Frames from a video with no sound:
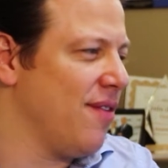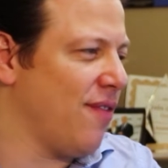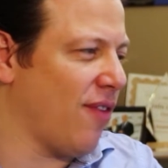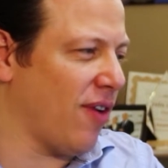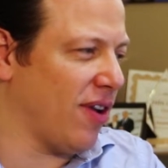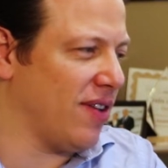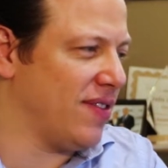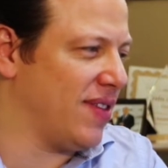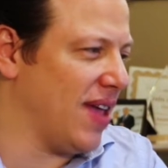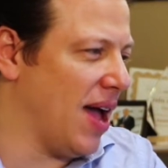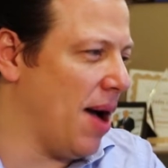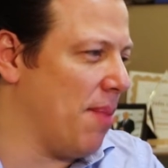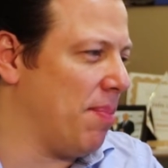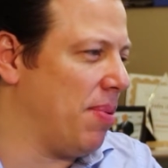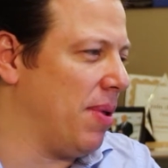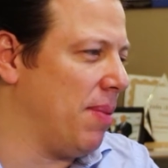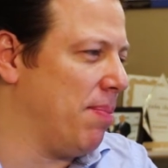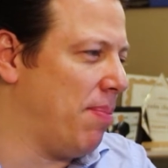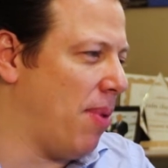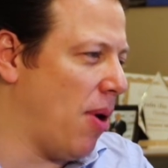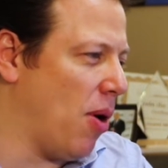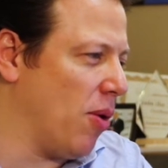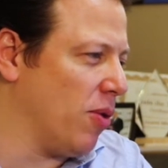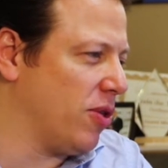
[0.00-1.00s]
For example,
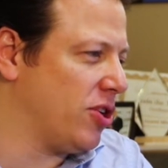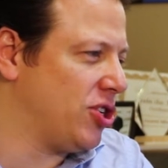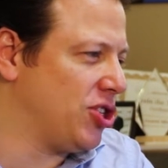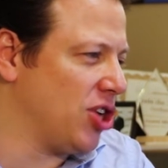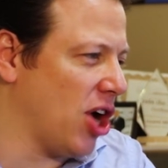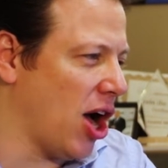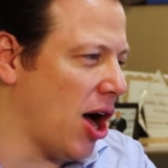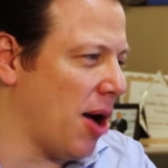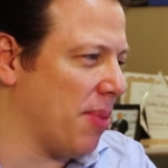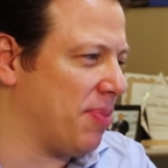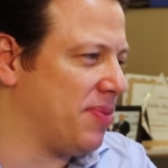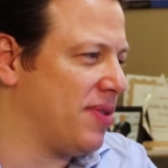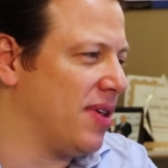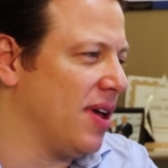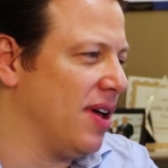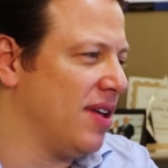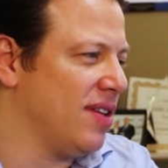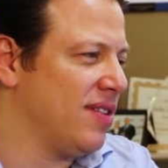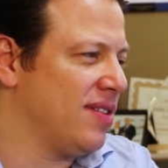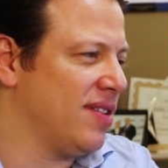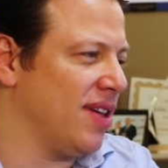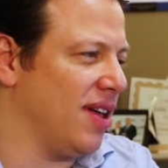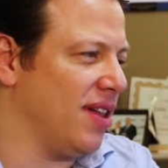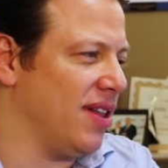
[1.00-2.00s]
both shops
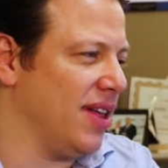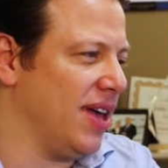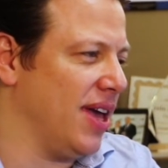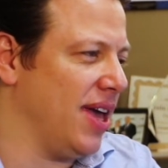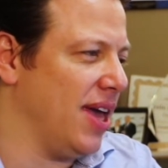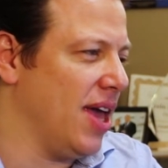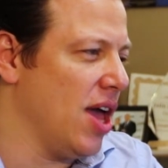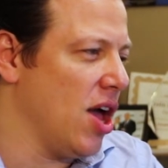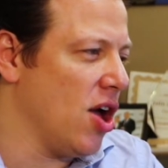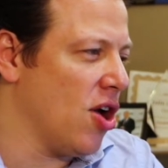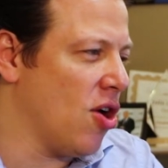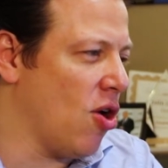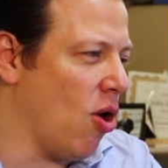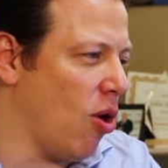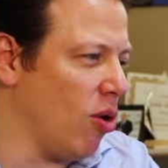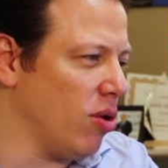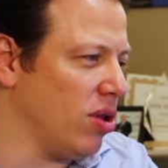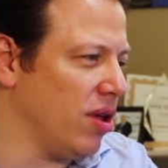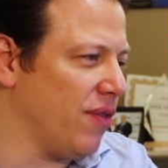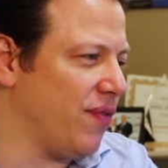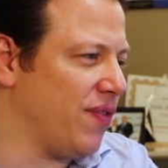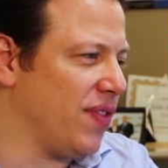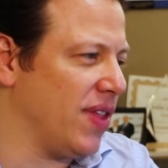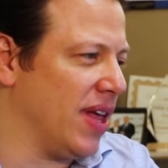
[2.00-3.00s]
sell a
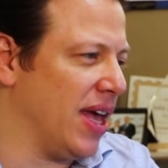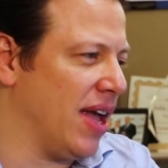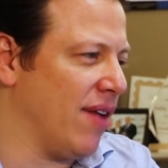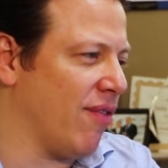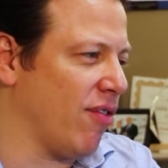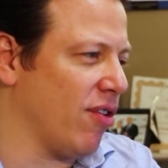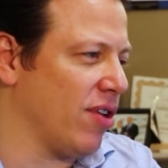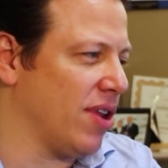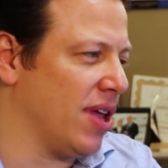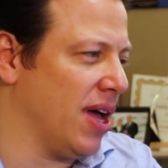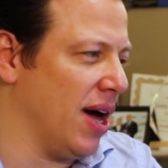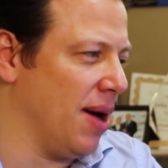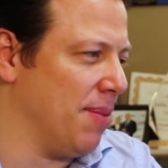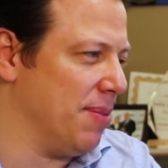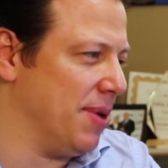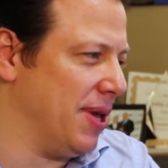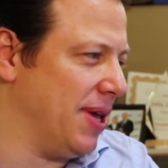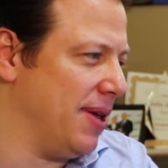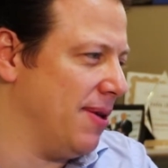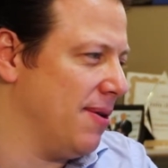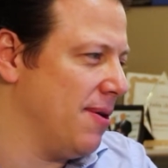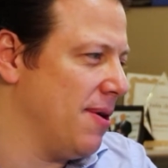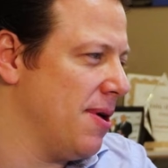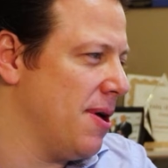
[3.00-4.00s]
cola-flavored
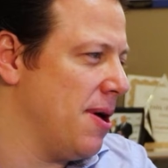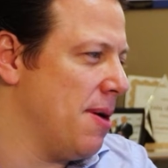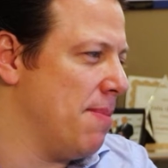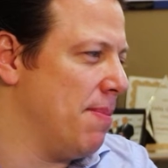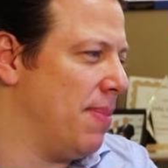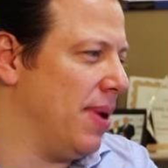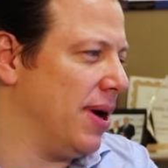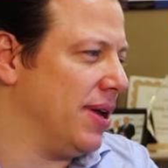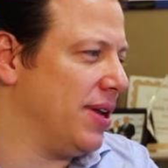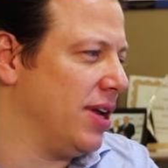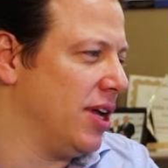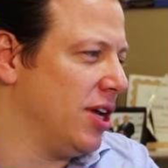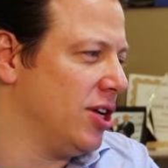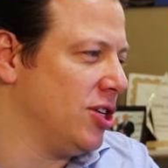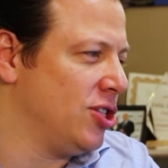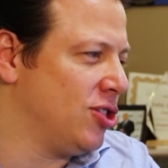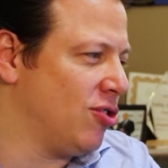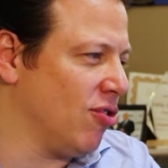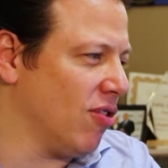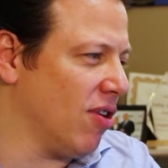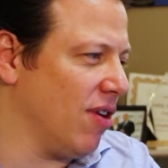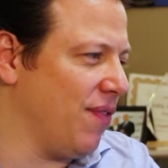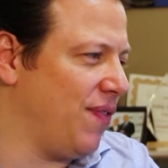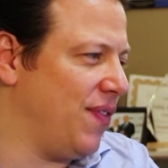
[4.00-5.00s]
gummy, but
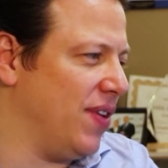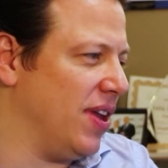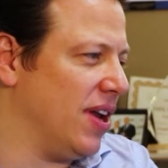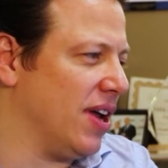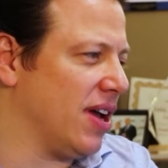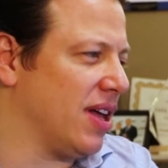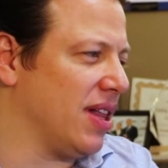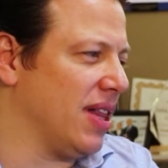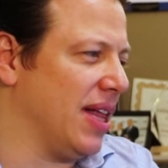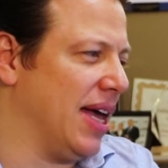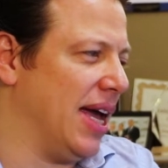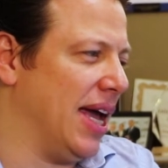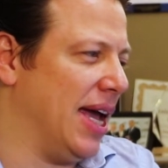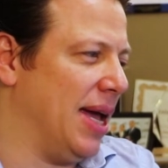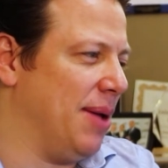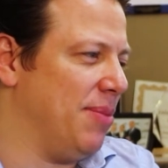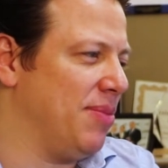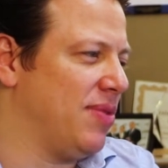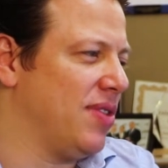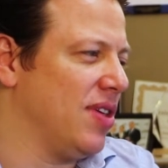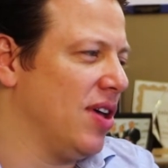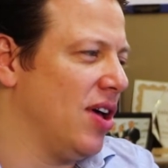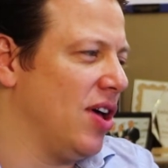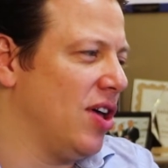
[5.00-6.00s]
Sugarfina
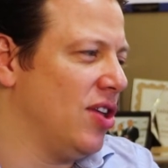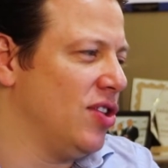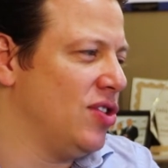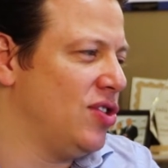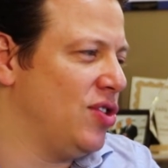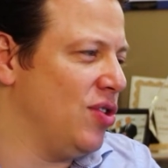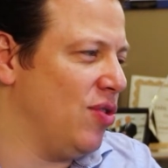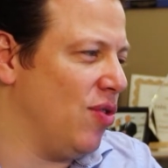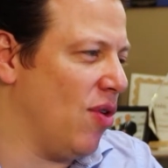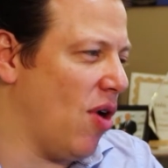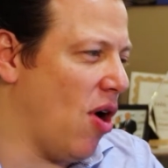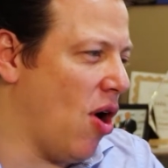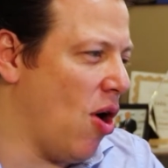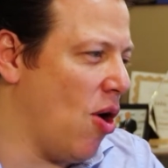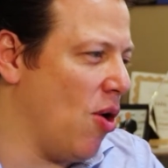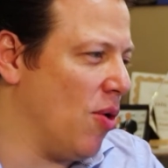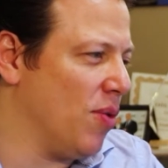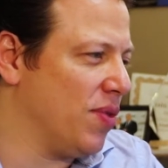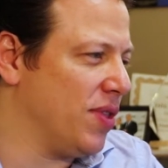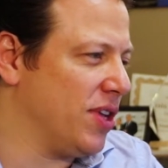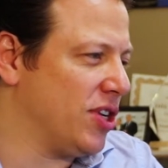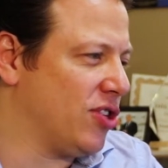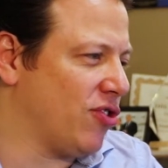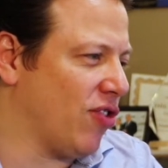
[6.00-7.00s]
claims to
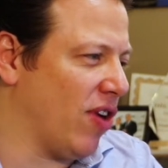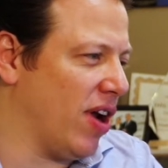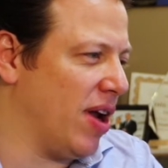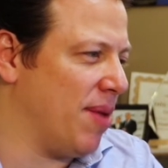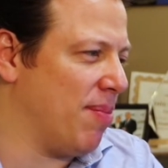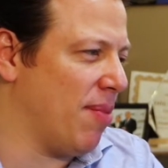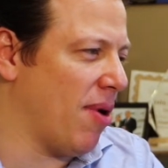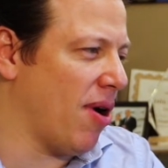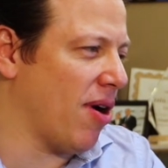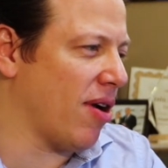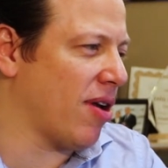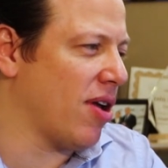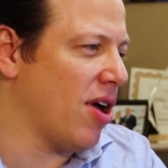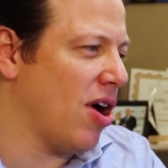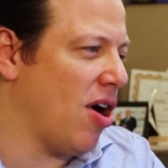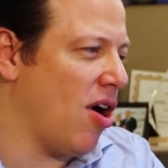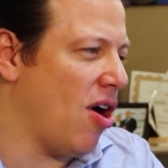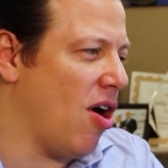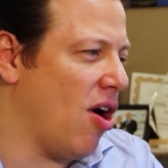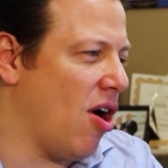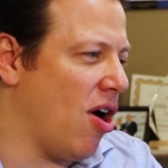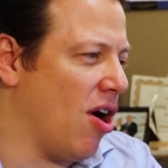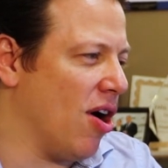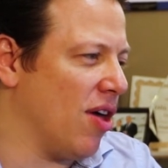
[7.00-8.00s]
own the trademark
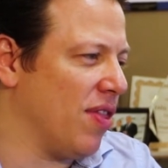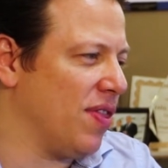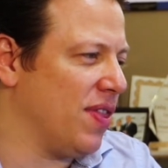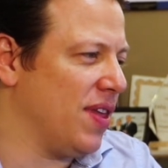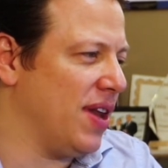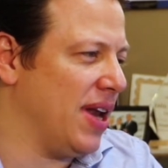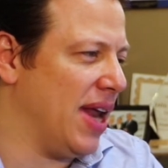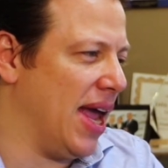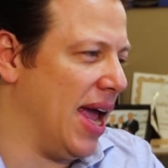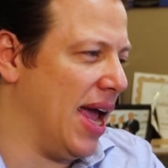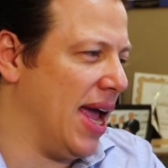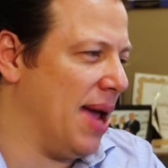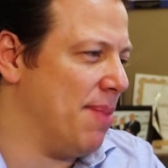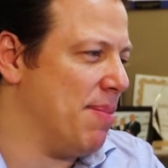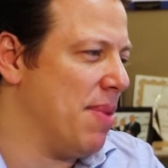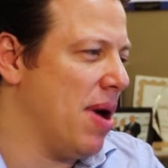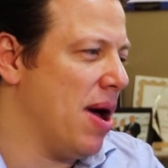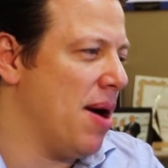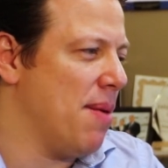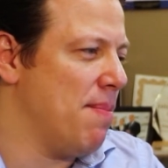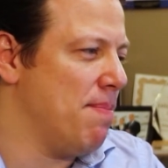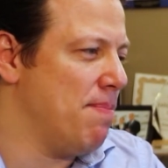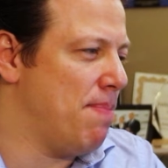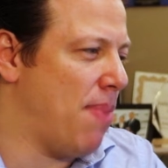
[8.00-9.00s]
on the name
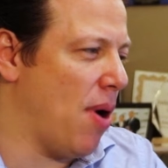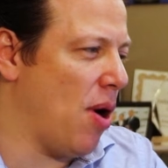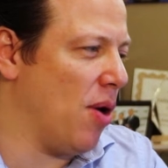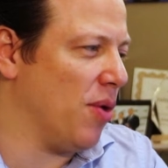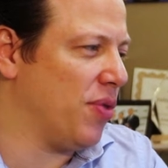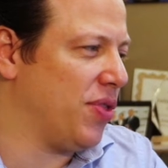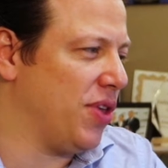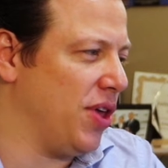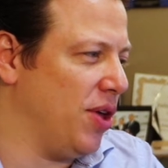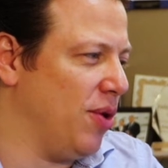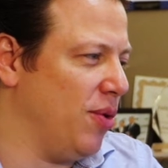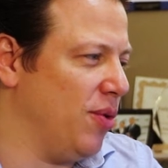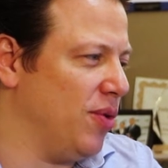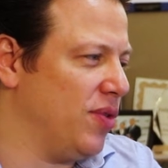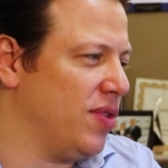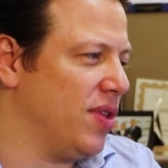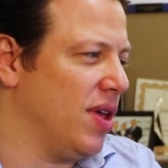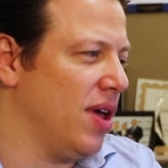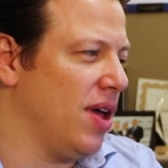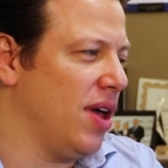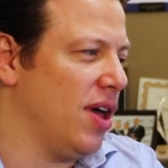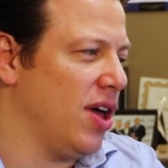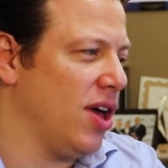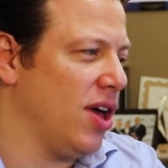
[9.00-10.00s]
both use,